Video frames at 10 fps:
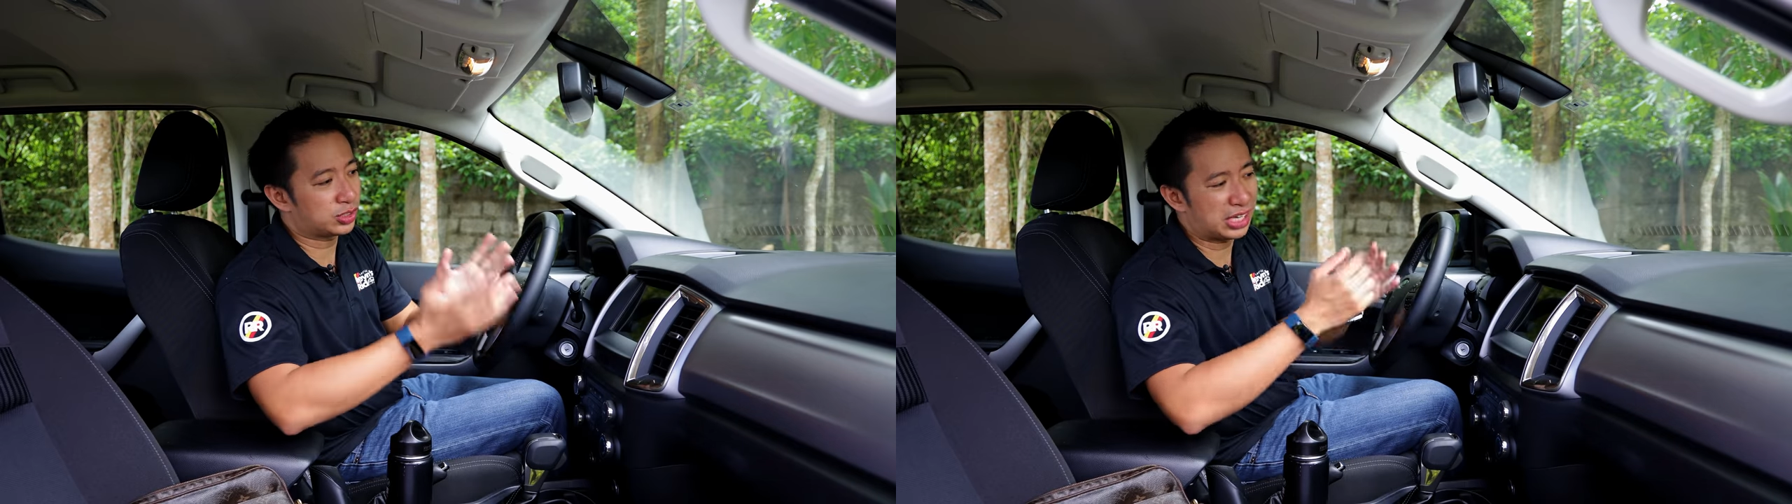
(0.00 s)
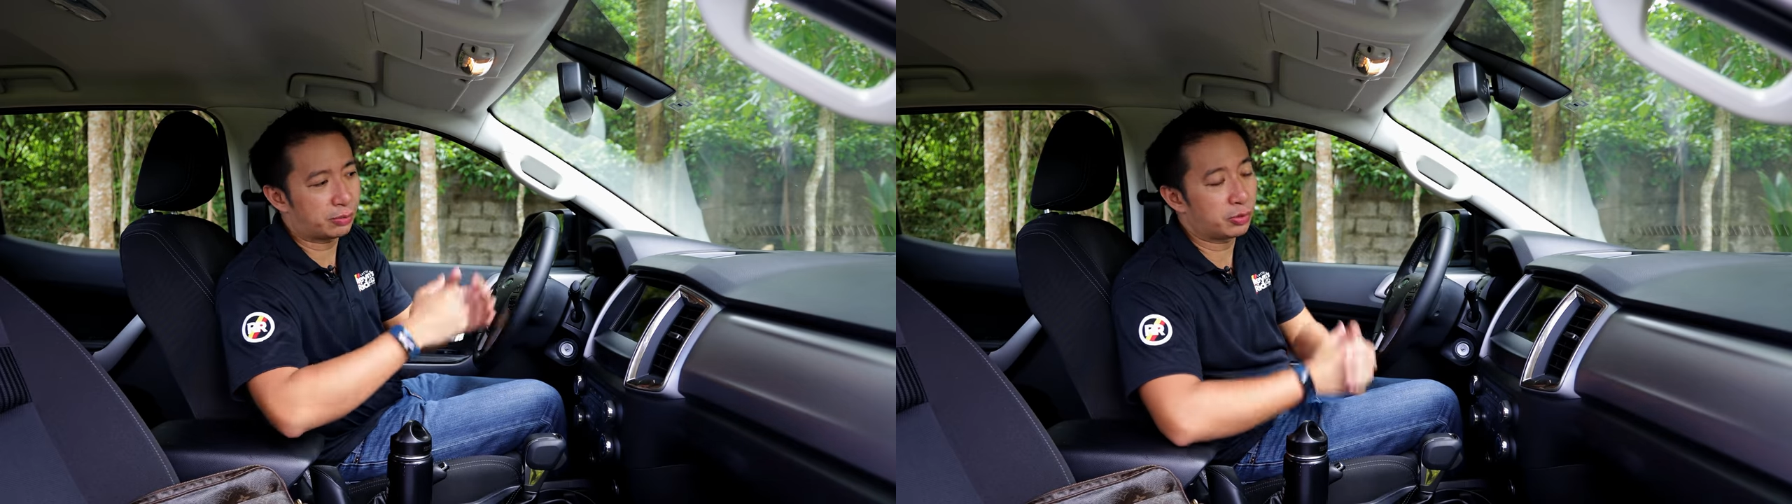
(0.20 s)

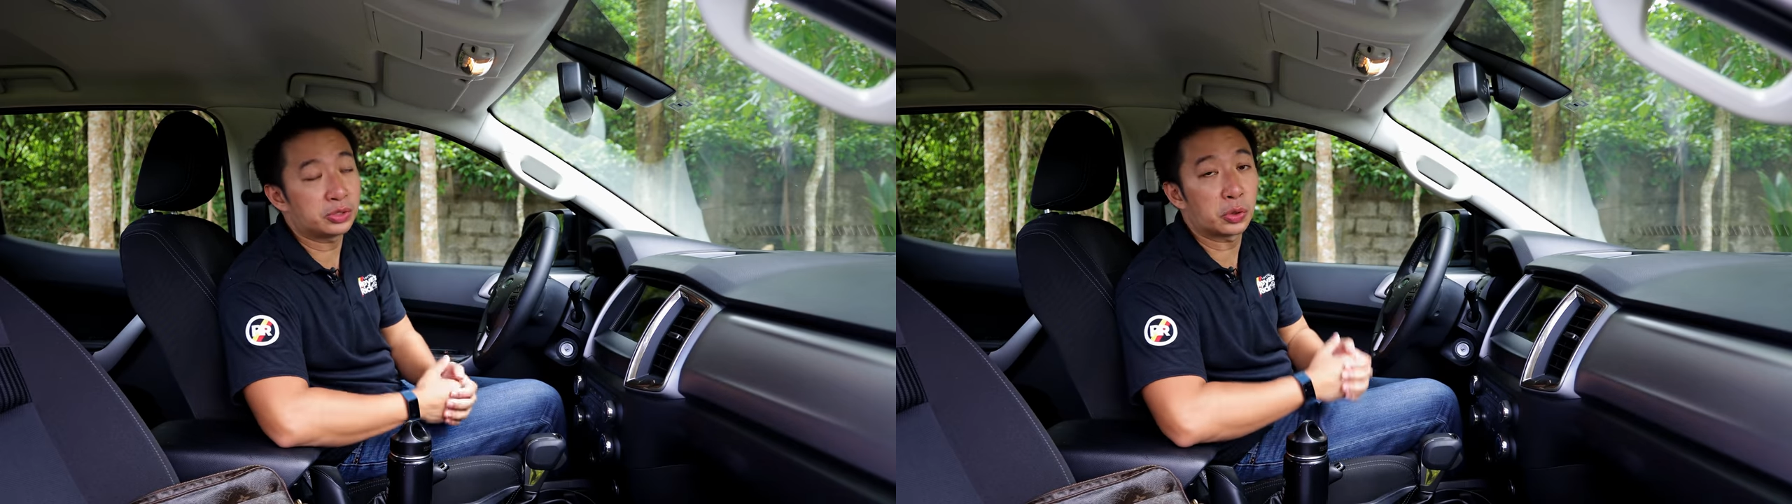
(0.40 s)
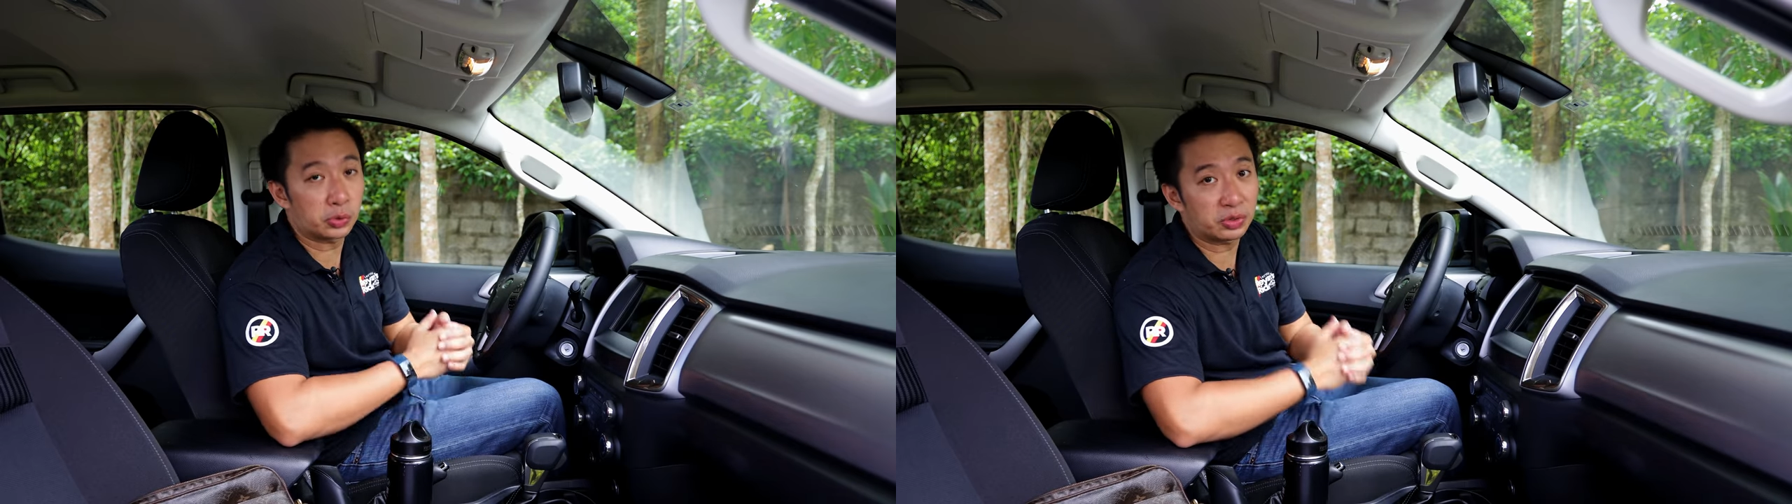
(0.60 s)
yeah, we
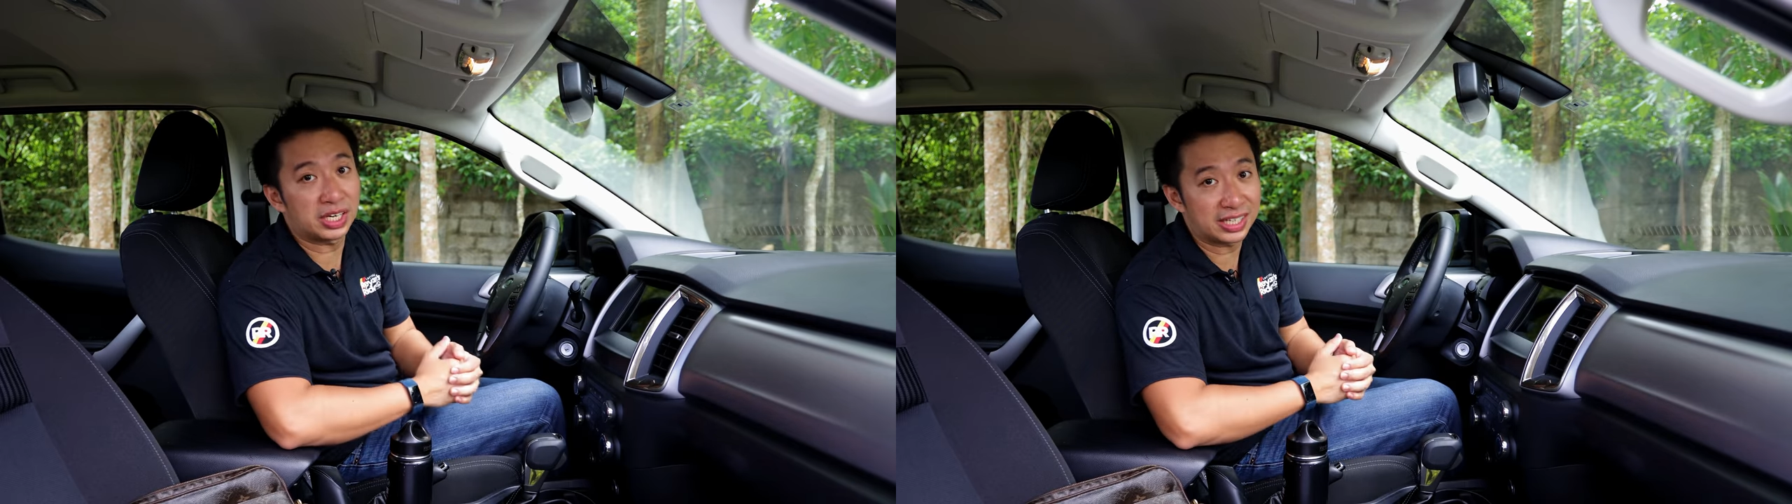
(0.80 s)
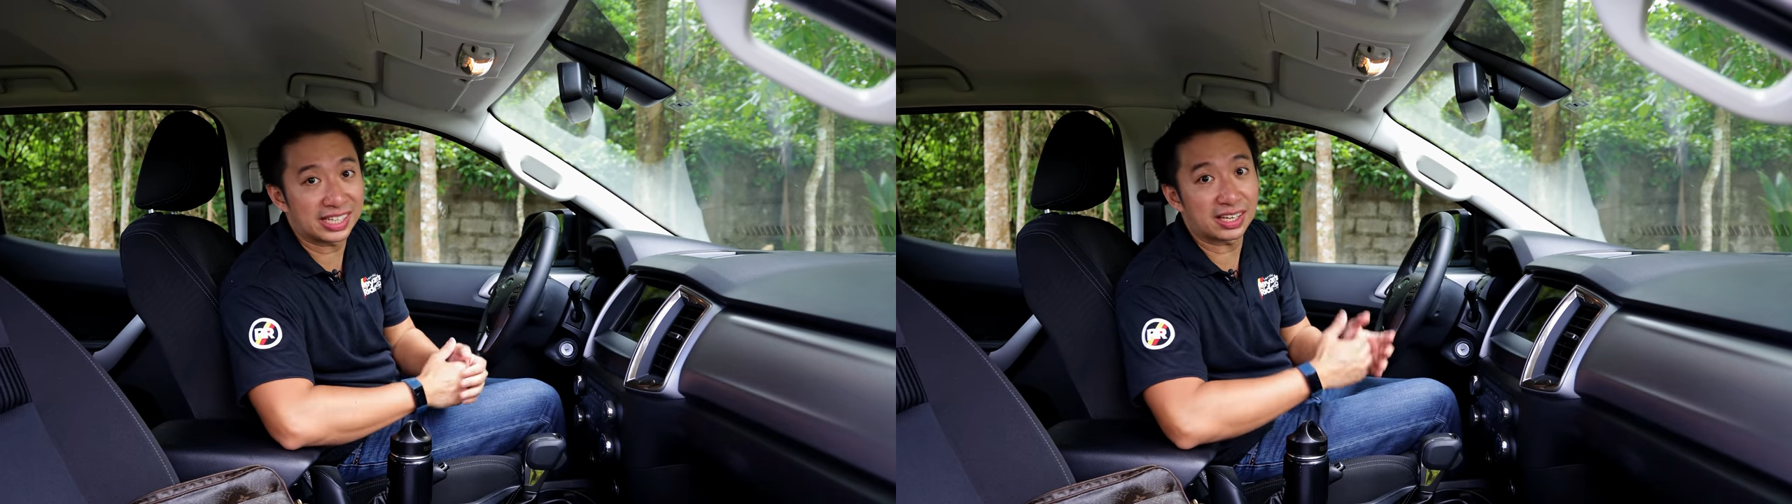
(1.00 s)
don't
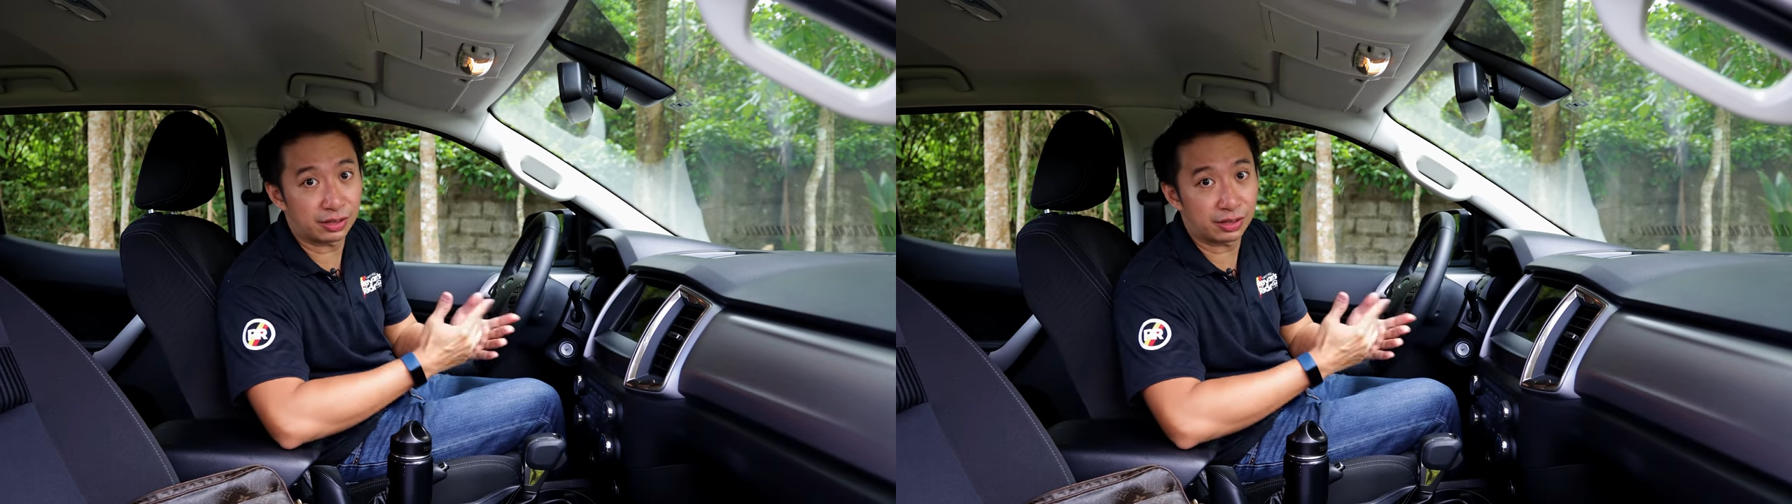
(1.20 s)
really get